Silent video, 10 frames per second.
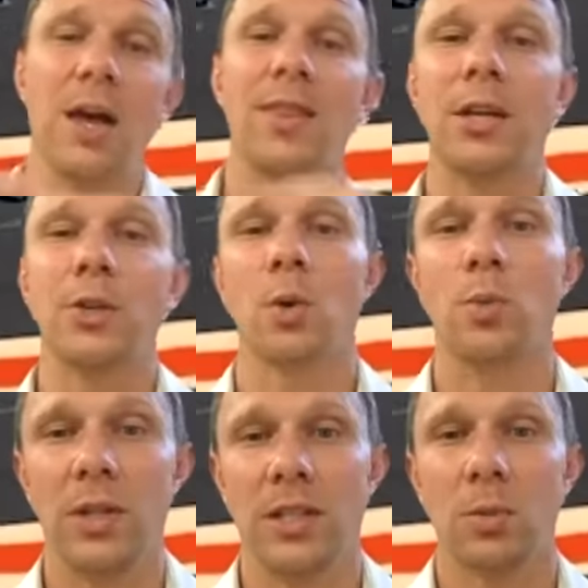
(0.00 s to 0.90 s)
and that's
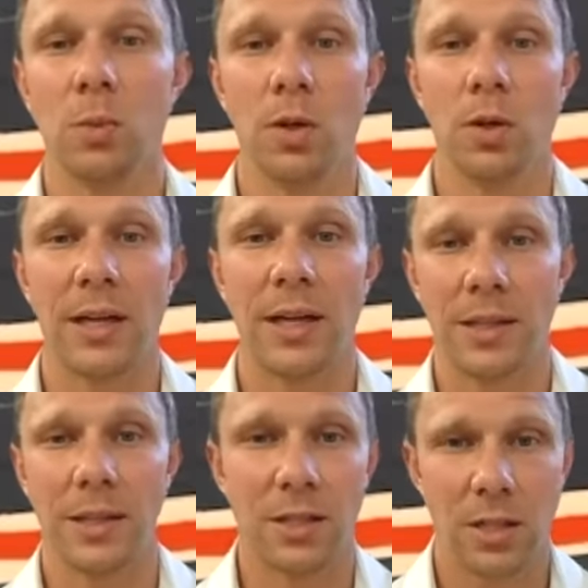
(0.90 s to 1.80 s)
what recess will look
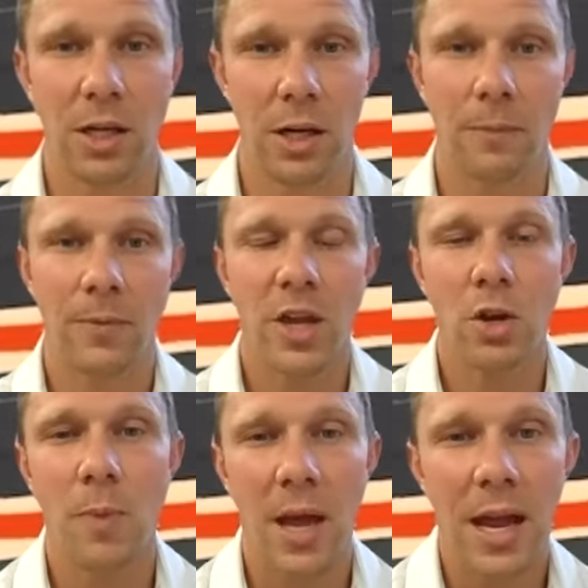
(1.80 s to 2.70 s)
like this year. Now,
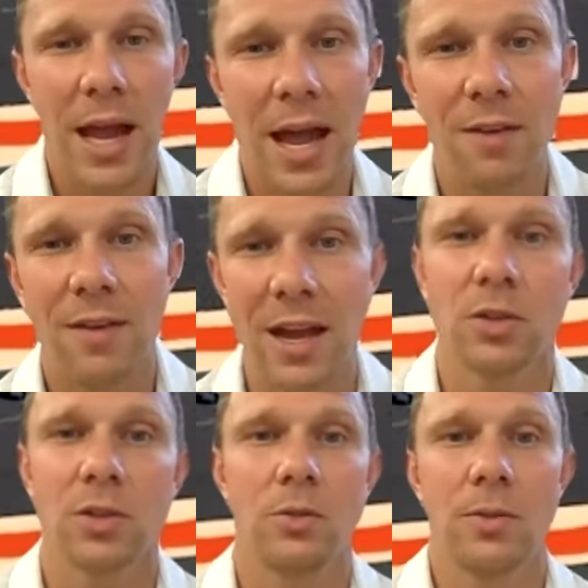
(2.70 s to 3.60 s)
you may have
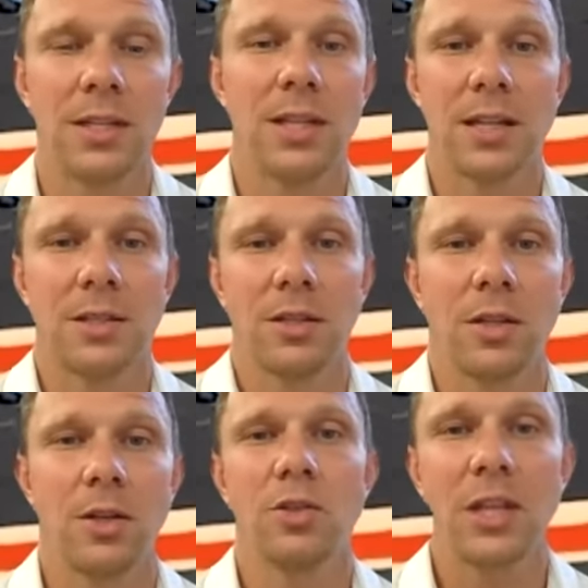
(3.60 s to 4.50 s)
extra recesses
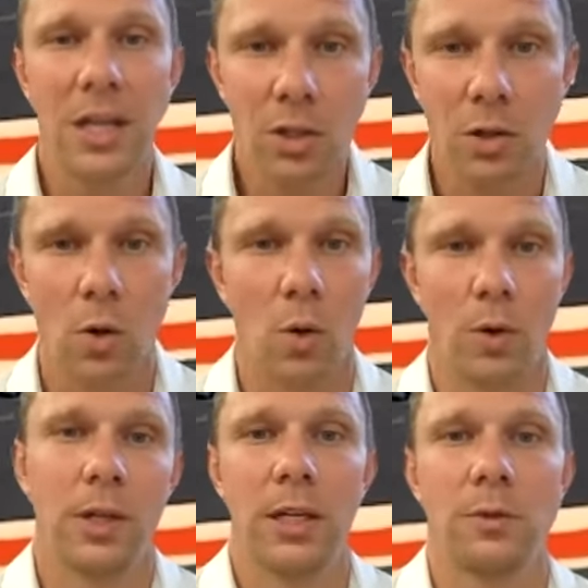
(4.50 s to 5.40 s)
that your teacher
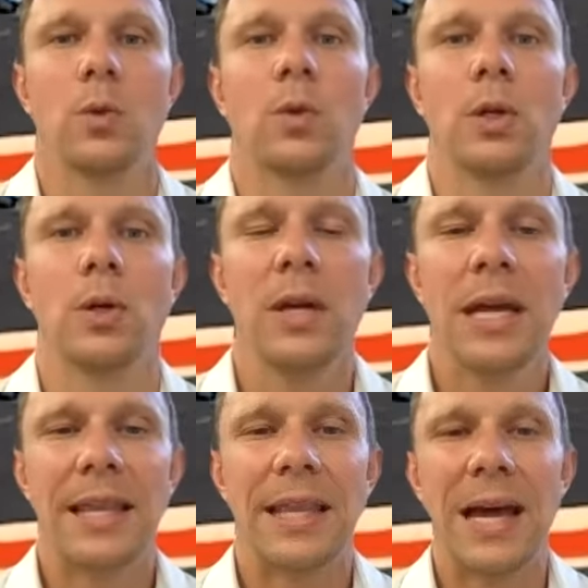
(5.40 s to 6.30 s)
coordinates for you.
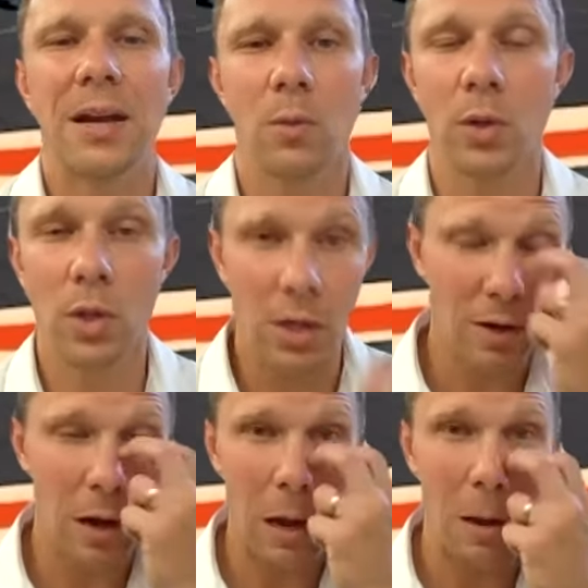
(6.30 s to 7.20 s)
That will
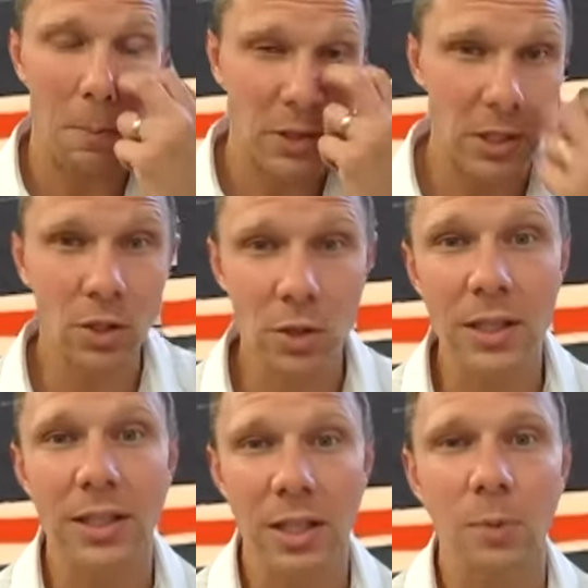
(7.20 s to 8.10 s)
look
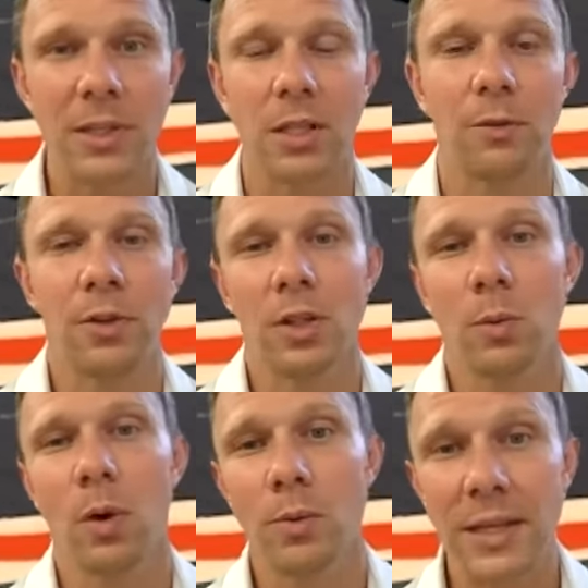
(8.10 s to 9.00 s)
potentially a little bit different
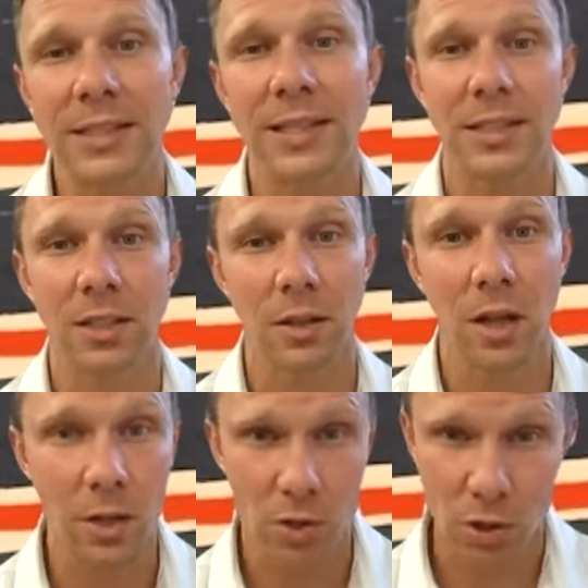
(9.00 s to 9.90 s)
than what recess and
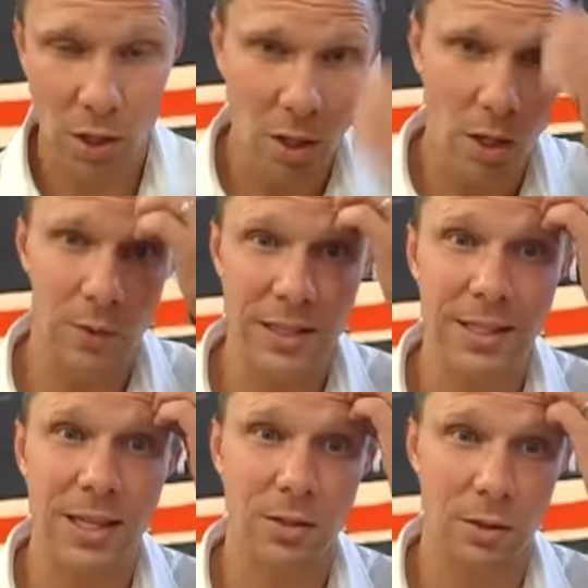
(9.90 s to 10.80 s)
lunch a
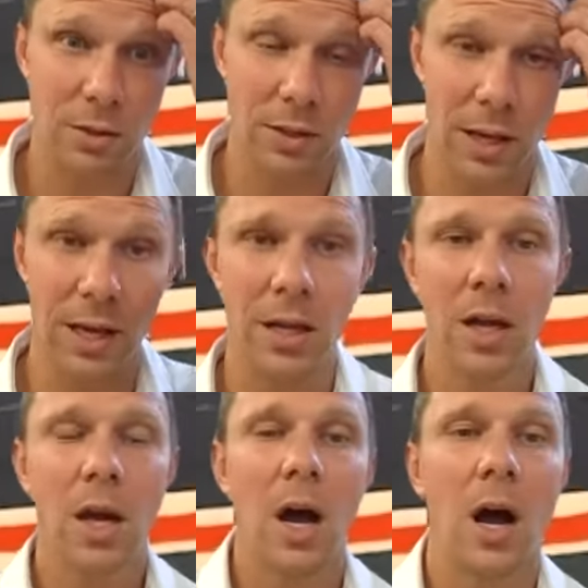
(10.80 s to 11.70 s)
recess looks like.
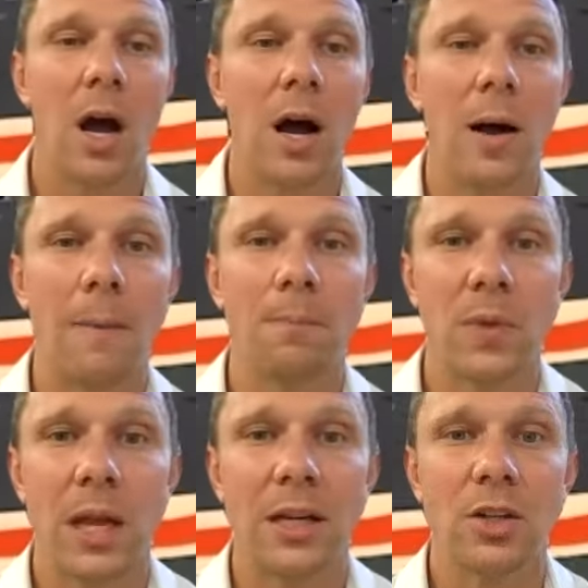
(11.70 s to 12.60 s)
And
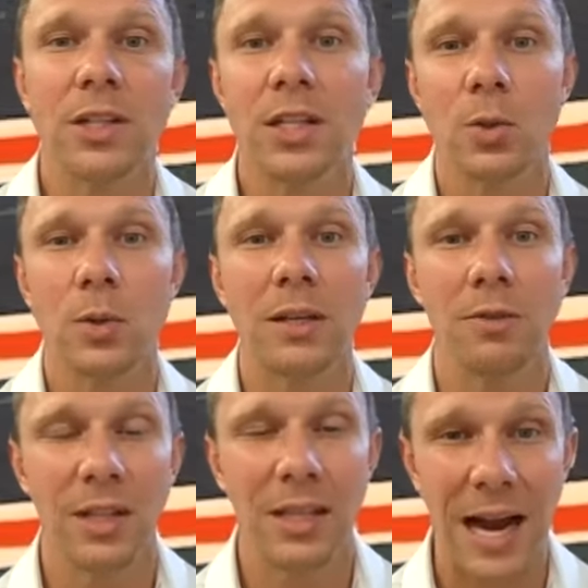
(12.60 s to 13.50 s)
your teacher will
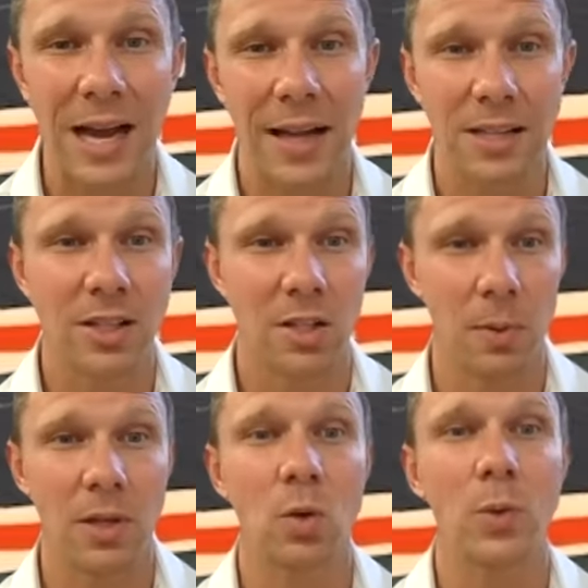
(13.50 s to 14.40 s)
give you the guidelines and
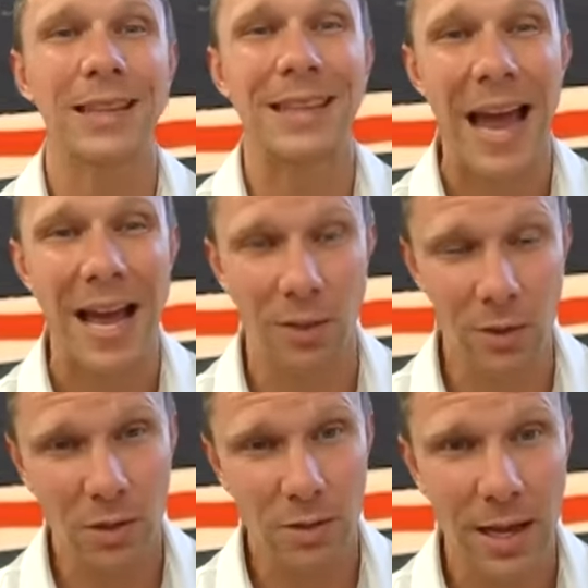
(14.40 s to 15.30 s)
explain to you what that
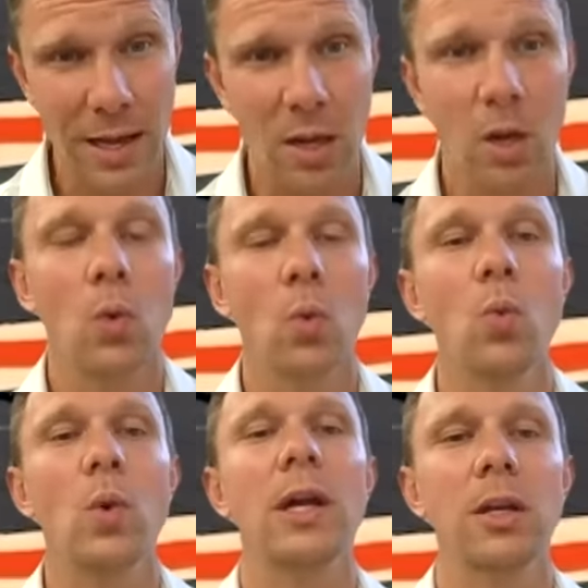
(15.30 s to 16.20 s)
looks like
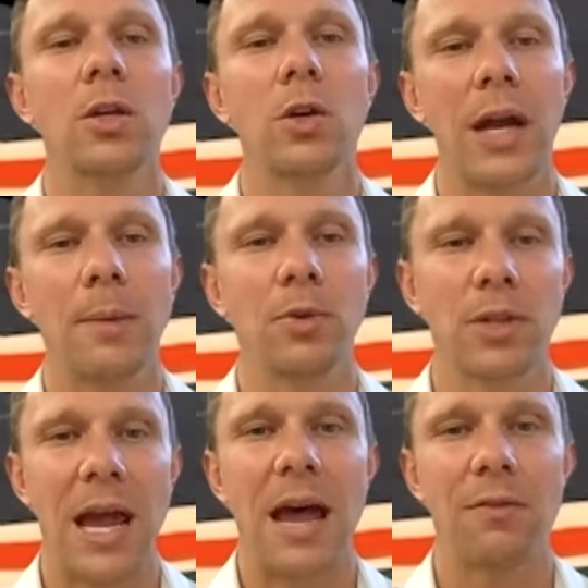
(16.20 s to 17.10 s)
when you're able
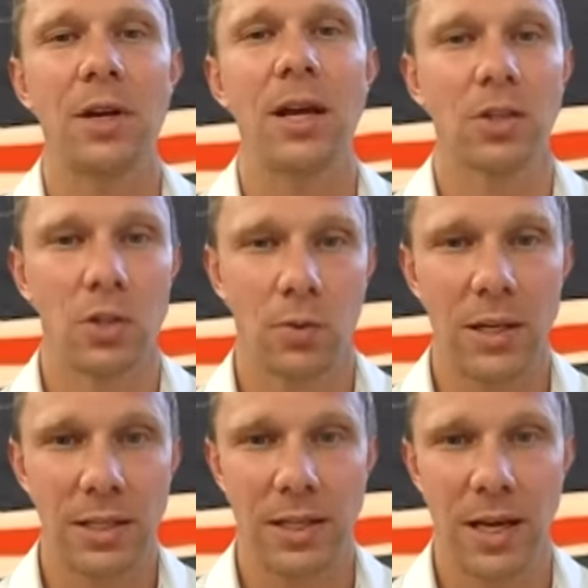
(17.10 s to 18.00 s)
to have an extra
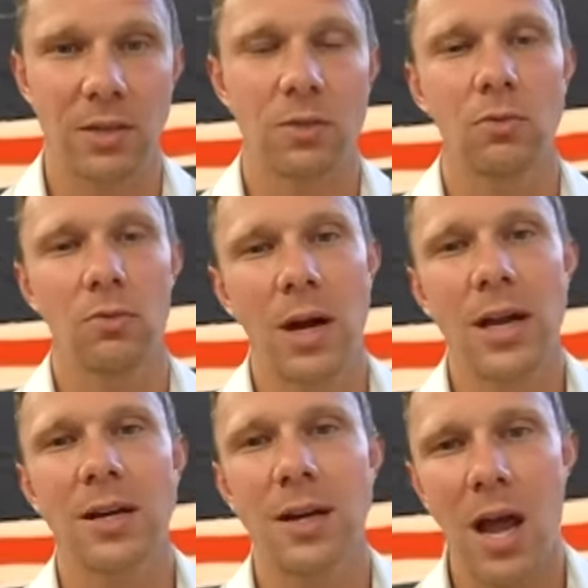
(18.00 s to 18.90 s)
recess.
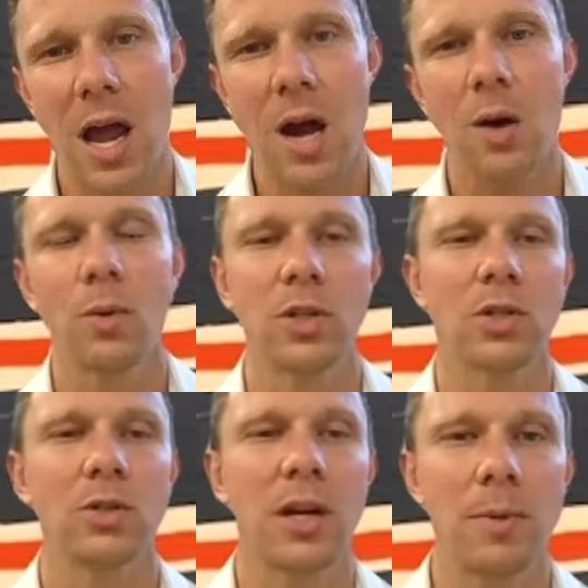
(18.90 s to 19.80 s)
Right now, we're
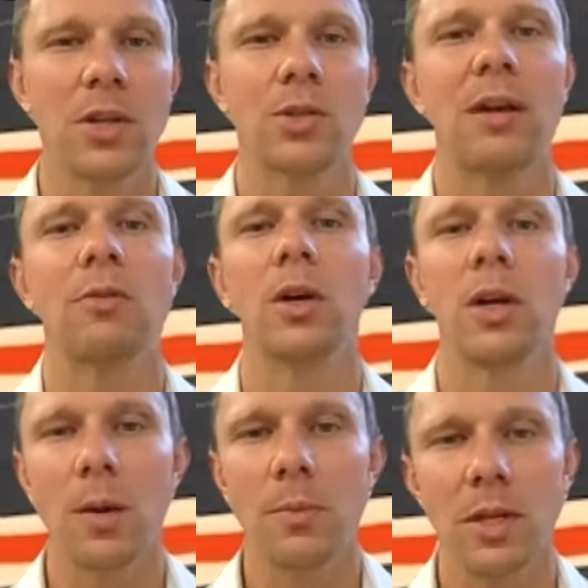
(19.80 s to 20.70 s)
just trying to make sure everyone
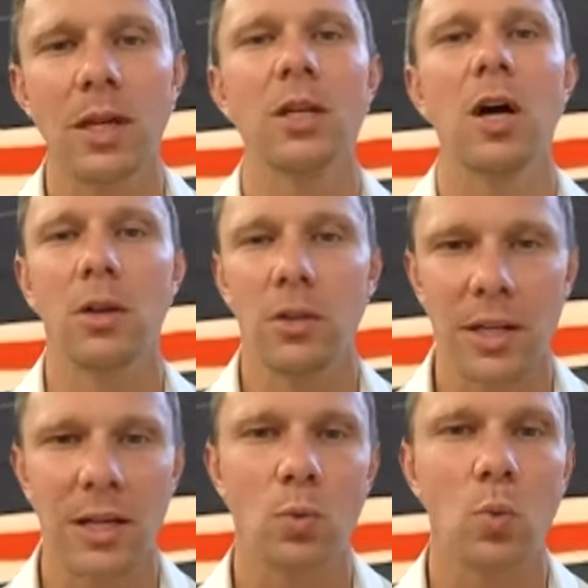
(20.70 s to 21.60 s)
comes in and
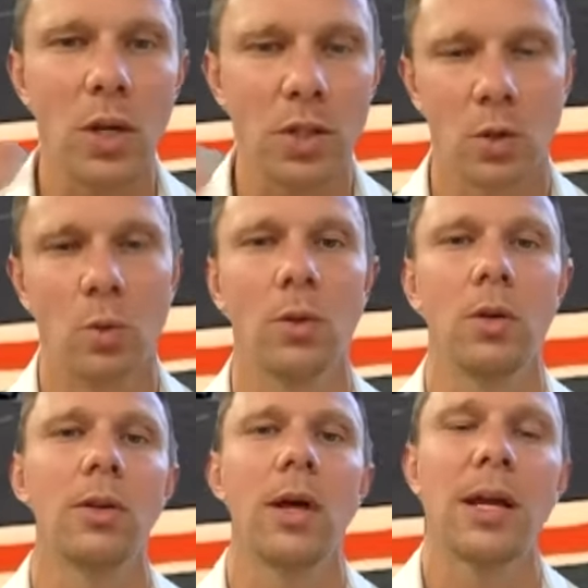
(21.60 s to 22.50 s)
understands what school will
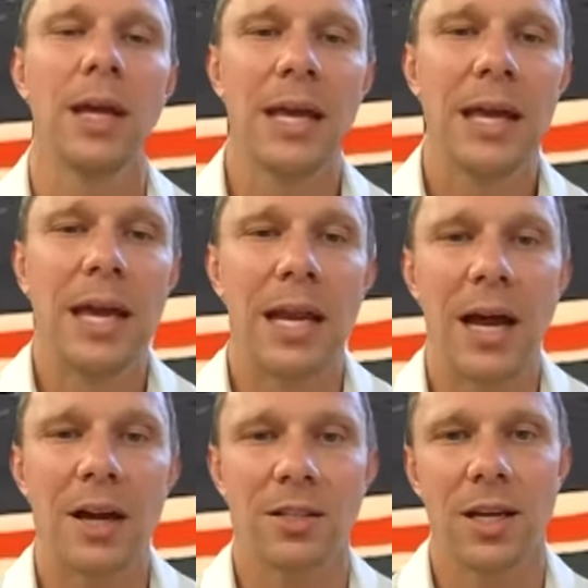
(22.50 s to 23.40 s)
look like and
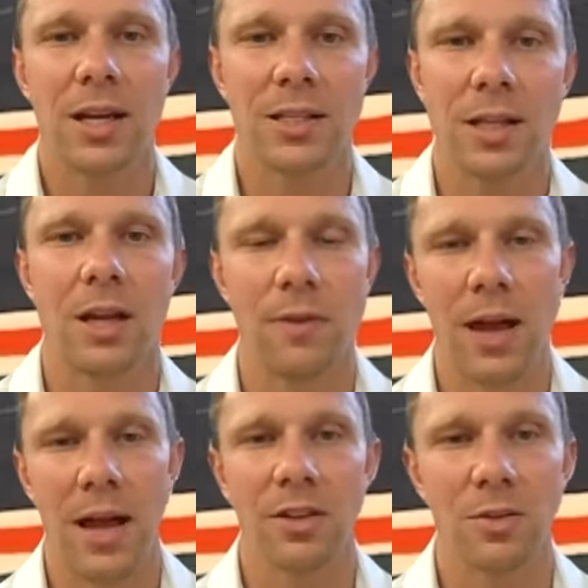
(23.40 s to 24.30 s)
how to stay as safe
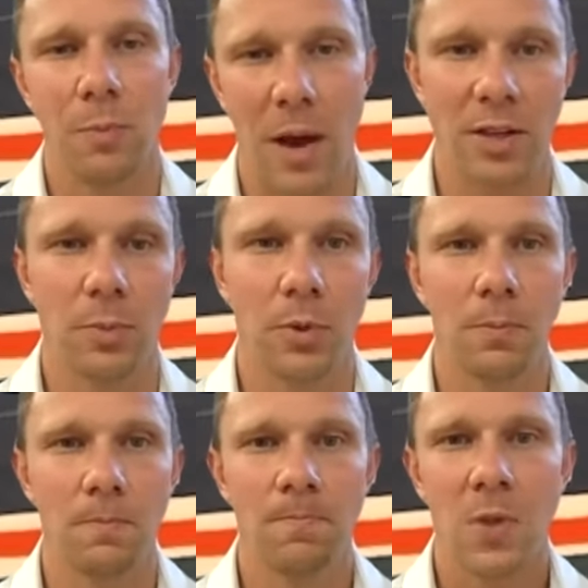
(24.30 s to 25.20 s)
as possible.